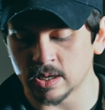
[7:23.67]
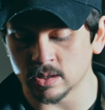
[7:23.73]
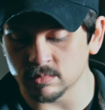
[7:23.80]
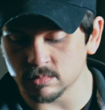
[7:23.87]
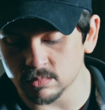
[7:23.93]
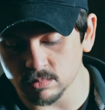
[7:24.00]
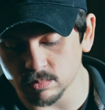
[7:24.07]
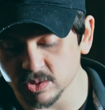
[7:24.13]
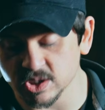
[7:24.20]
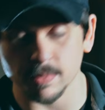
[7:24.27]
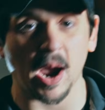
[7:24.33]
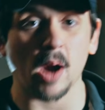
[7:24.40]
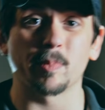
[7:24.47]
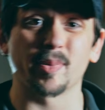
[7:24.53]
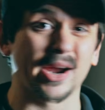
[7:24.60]
it
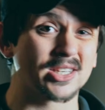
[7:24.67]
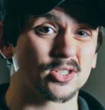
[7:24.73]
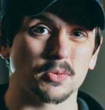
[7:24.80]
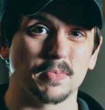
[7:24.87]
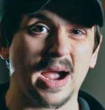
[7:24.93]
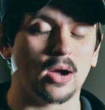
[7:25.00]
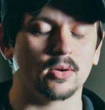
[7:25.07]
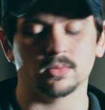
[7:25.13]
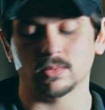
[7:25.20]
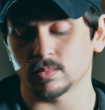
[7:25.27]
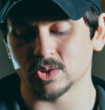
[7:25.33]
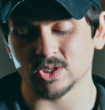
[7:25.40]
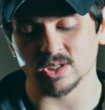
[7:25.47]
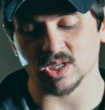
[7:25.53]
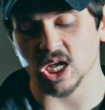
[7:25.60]
somehow breaks your mount,
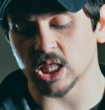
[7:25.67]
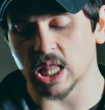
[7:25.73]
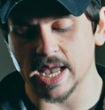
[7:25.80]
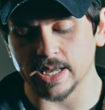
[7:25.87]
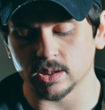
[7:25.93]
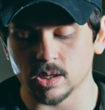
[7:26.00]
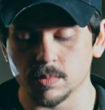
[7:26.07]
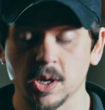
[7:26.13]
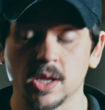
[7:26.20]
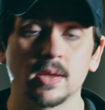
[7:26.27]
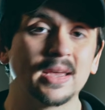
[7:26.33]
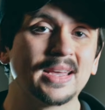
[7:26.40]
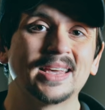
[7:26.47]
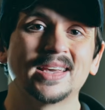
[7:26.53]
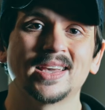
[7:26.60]
which is unlikely, but
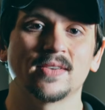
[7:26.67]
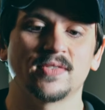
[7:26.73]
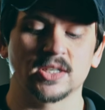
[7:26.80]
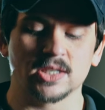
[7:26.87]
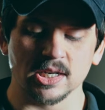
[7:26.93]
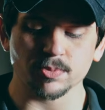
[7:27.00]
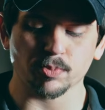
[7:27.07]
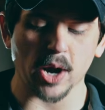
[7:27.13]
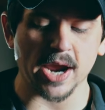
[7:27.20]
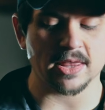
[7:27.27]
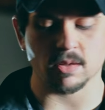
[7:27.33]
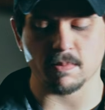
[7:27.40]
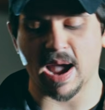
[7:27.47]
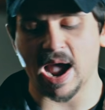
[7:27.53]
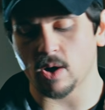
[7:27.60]
if it does break
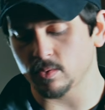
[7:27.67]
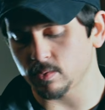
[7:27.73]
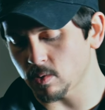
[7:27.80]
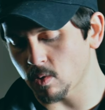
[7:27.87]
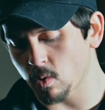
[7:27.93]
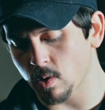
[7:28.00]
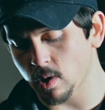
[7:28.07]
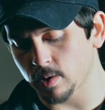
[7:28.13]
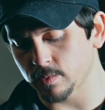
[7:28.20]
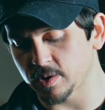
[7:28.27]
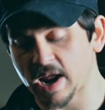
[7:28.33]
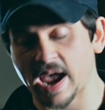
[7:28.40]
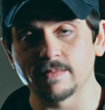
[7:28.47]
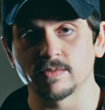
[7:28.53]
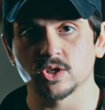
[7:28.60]
the mount or the
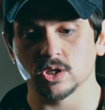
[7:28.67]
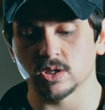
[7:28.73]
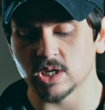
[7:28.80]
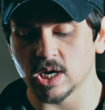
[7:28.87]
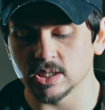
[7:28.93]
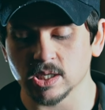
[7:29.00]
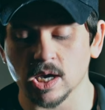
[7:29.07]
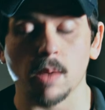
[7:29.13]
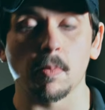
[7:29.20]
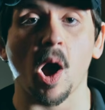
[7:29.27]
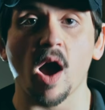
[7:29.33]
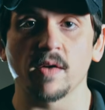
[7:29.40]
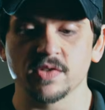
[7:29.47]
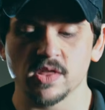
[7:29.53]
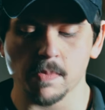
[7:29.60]
night vision does come
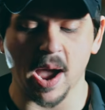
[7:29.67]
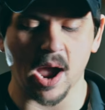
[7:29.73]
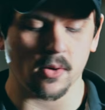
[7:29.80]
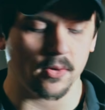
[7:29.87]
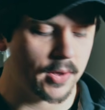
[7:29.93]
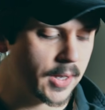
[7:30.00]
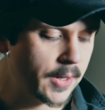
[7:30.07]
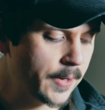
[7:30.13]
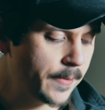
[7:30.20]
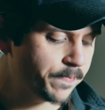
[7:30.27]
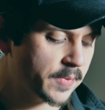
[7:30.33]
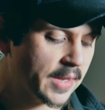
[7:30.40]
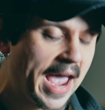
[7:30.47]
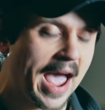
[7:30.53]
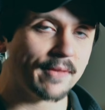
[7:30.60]
off of the mount,
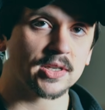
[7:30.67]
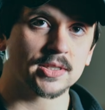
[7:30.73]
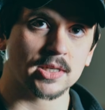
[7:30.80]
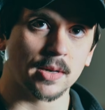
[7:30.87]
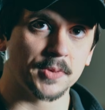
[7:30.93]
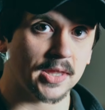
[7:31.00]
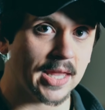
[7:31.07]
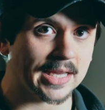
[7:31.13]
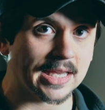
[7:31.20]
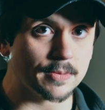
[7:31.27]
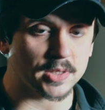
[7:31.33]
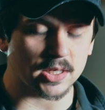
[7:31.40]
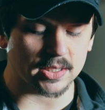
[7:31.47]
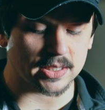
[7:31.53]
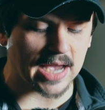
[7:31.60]
having something that
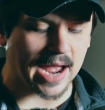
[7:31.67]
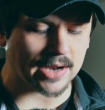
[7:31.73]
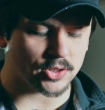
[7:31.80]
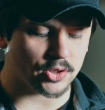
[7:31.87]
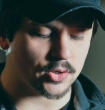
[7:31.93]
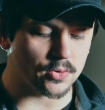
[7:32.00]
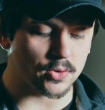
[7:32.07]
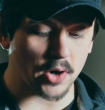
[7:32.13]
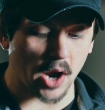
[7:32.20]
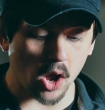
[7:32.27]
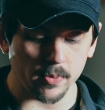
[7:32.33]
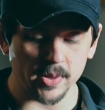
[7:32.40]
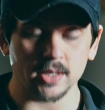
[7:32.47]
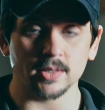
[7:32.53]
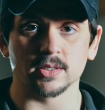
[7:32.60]
keeps it attached to your
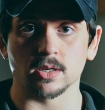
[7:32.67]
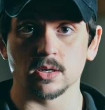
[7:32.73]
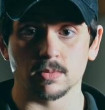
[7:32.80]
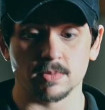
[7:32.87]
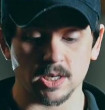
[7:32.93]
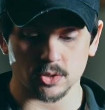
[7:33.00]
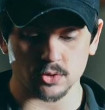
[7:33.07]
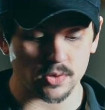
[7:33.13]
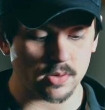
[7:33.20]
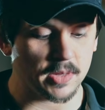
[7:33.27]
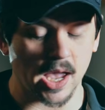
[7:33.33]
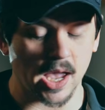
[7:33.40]
helmet is gonna be extremely